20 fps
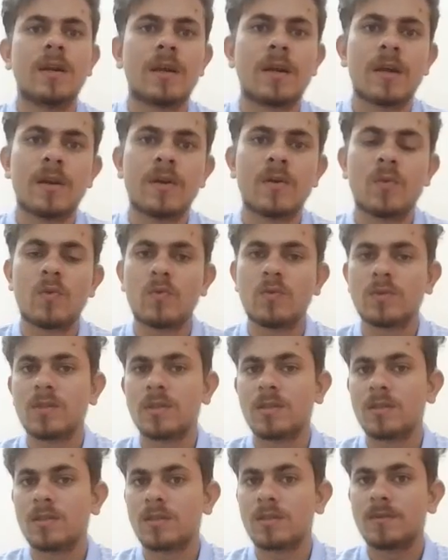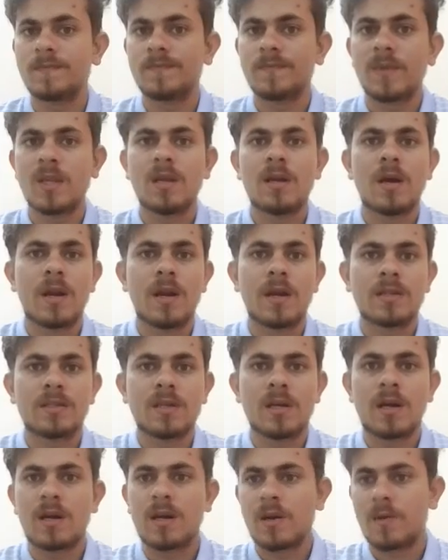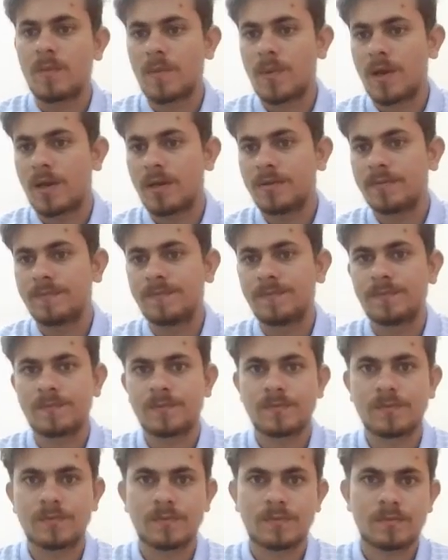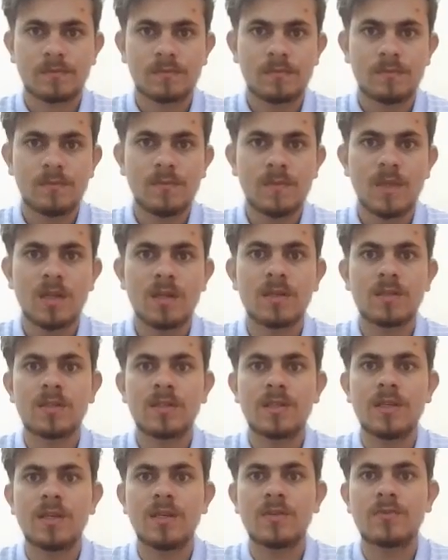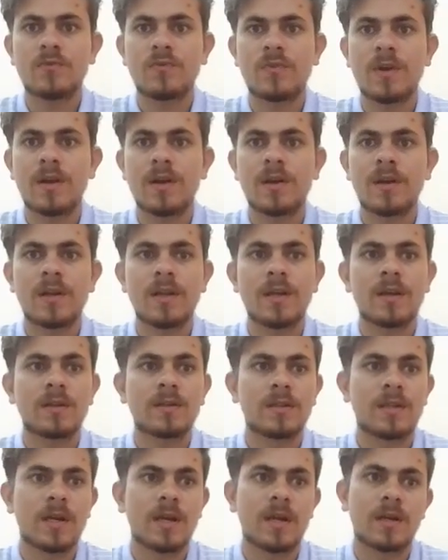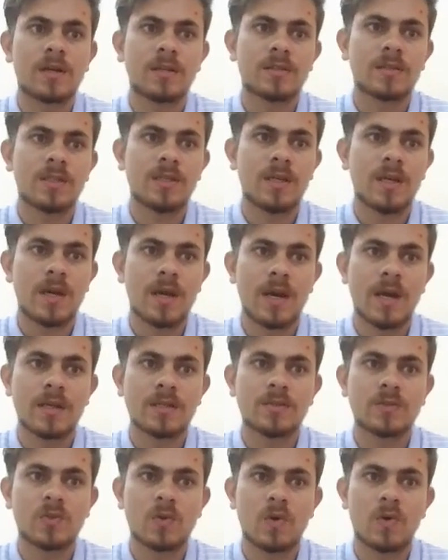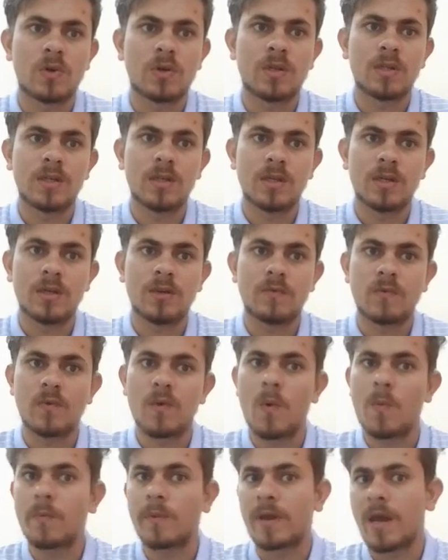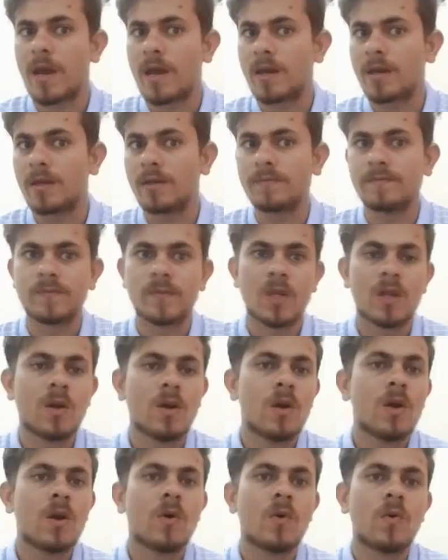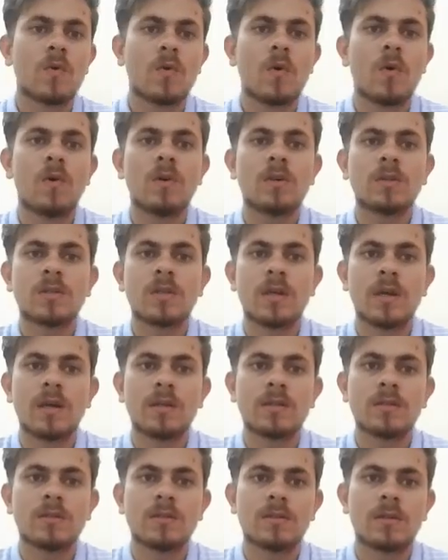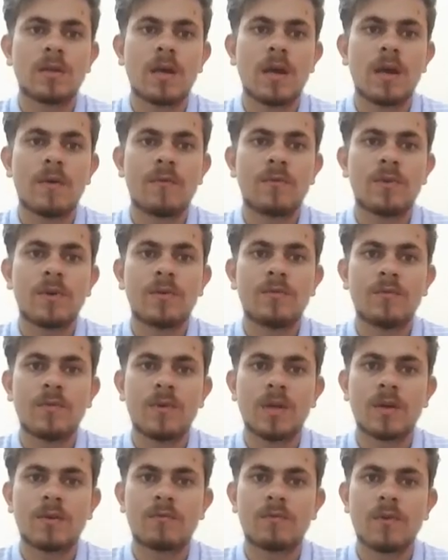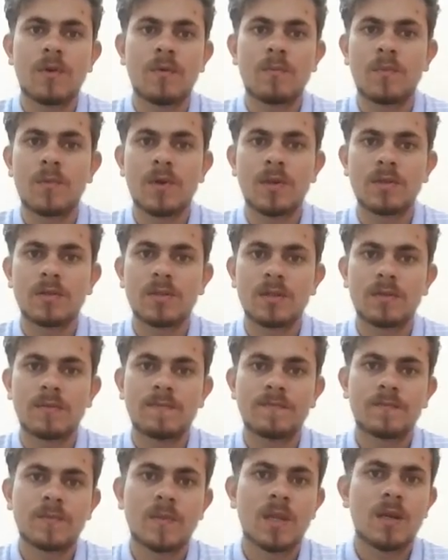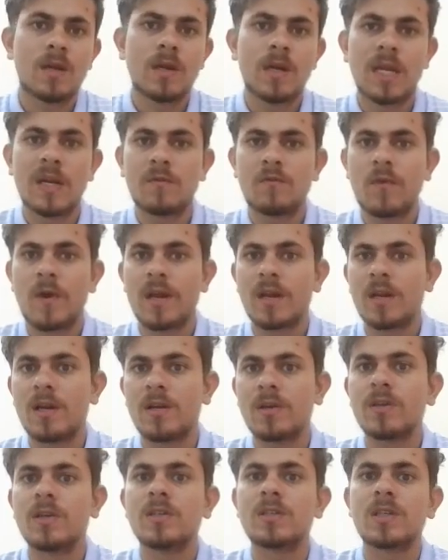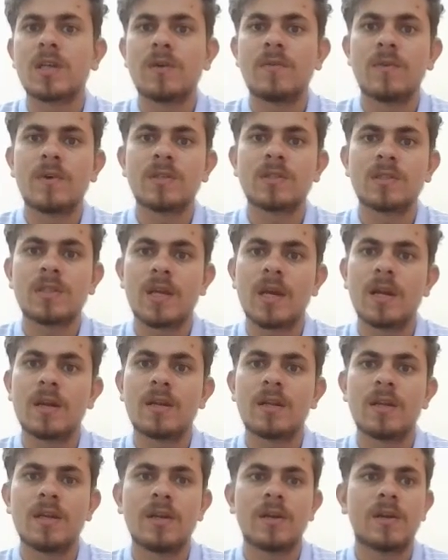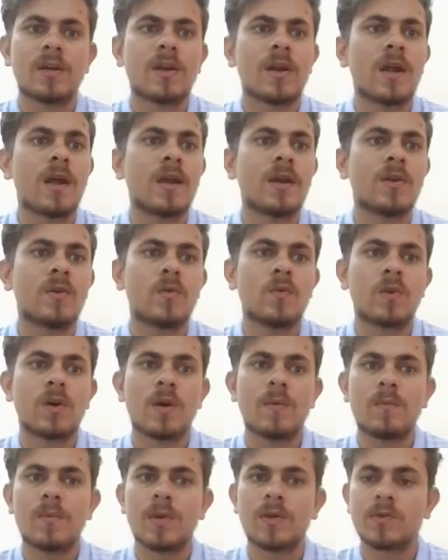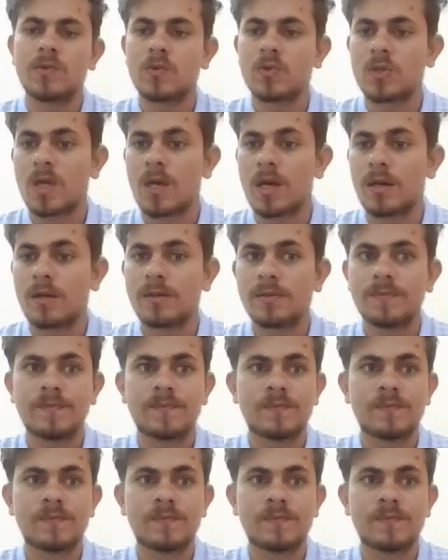Rick and two sons, Richard and Ben, she is frantic that she has not heard from Kenny, who calls her every week from prison, and finally discovers that he tried to commit suicide.